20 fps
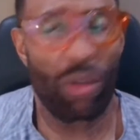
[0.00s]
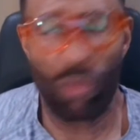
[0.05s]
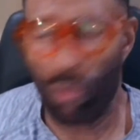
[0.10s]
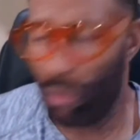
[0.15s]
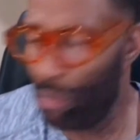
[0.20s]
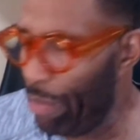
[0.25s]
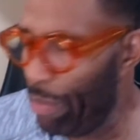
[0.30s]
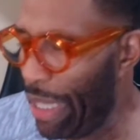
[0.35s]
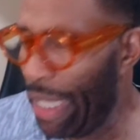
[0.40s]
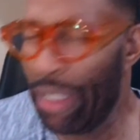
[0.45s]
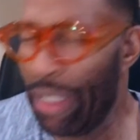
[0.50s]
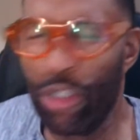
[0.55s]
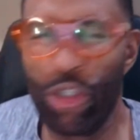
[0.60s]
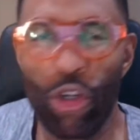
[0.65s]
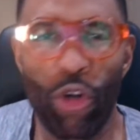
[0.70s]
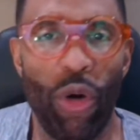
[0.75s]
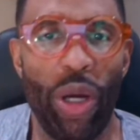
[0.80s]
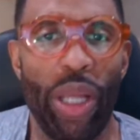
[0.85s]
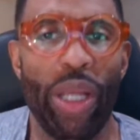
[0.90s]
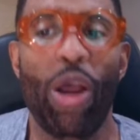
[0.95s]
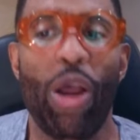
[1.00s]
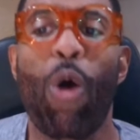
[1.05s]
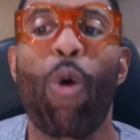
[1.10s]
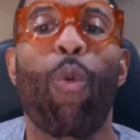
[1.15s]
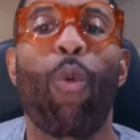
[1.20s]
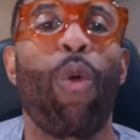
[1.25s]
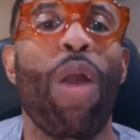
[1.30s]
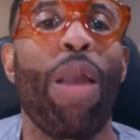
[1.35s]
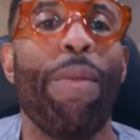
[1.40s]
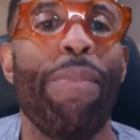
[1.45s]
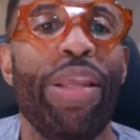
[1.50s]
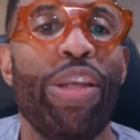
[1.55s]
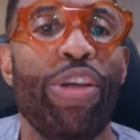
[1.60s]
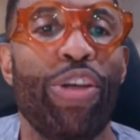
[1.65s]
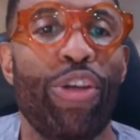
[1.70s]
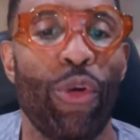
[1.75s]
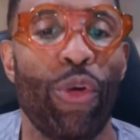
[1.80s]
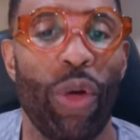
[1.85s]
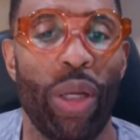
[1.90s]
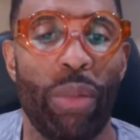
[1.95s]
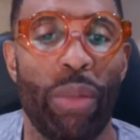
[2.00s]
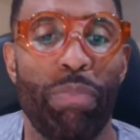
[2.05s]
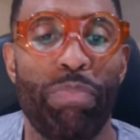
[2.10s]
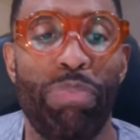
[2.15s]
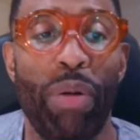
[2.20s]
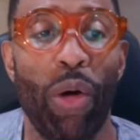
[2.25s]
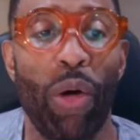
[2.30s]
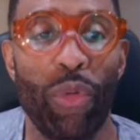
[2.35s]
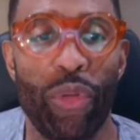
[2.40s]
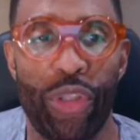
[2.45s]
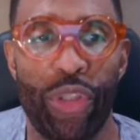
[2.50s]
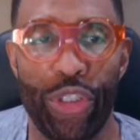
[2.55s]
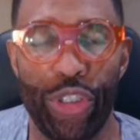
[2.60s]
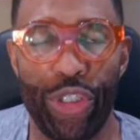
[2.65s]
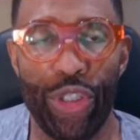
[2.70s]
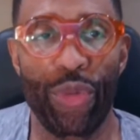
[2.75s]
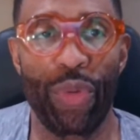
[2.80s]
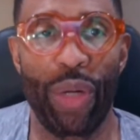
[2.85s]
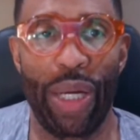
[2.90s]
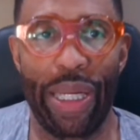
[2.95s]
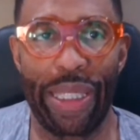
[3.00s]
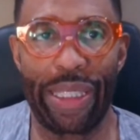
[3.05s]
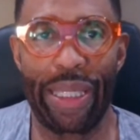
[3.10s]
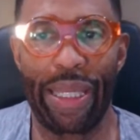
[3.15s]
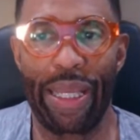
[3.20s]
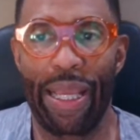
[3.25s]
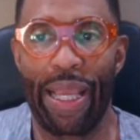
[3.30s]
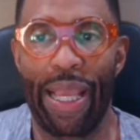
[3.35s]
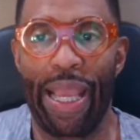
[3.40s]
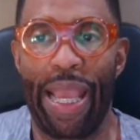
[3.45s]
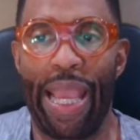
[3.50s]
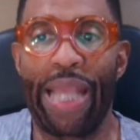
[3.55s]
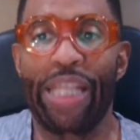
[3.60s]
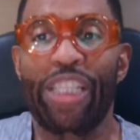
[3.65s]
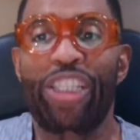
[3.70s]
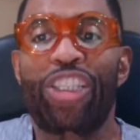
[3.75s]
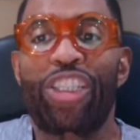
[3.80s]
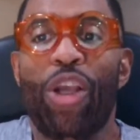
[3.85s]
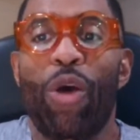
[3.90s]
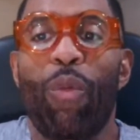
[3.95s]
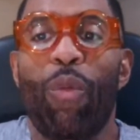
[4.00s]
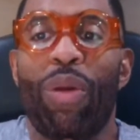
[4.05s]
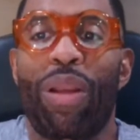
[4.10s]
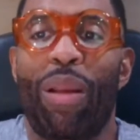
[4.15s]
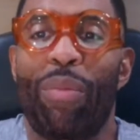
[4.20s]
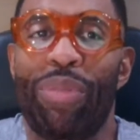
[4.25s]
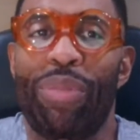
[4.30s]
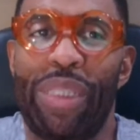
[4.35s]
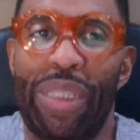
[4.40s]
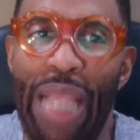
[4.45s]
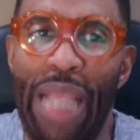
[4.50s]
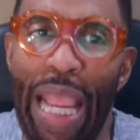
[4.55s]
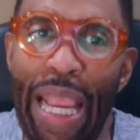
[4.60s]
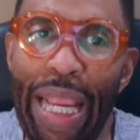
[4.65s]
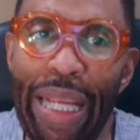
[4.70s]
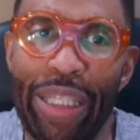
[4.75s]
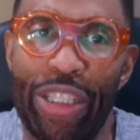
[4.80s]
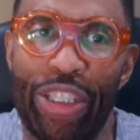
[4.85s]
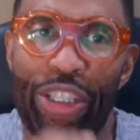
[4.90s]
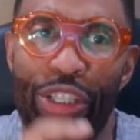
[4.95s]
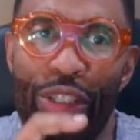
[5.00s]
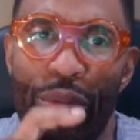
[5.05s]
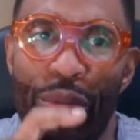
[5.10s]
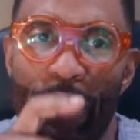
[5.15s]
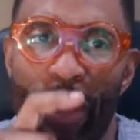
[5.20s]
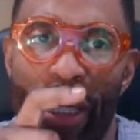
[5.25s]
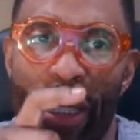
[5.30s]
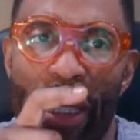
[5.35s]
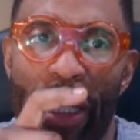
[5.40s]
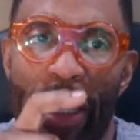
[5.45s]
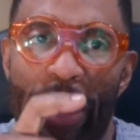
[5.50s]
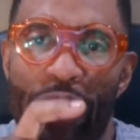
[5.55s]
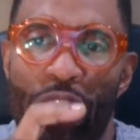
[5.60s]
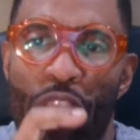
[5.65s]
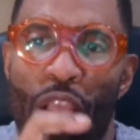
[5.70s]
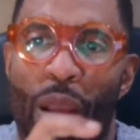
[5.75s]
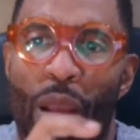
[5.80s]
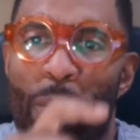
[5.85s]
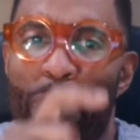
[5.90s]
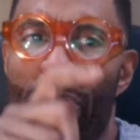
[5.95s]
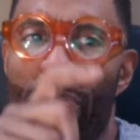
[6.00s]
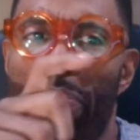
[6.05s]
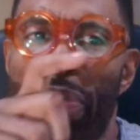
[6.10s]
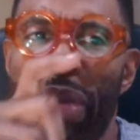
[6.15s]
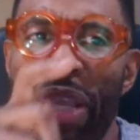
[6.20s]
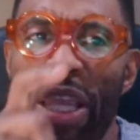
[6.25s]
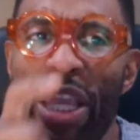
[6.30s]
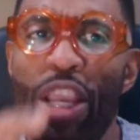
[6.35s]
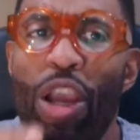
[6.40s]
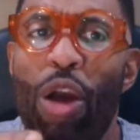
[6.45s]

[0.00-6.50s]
Men do it, women do it, both do it. And so what I'm saying to you is be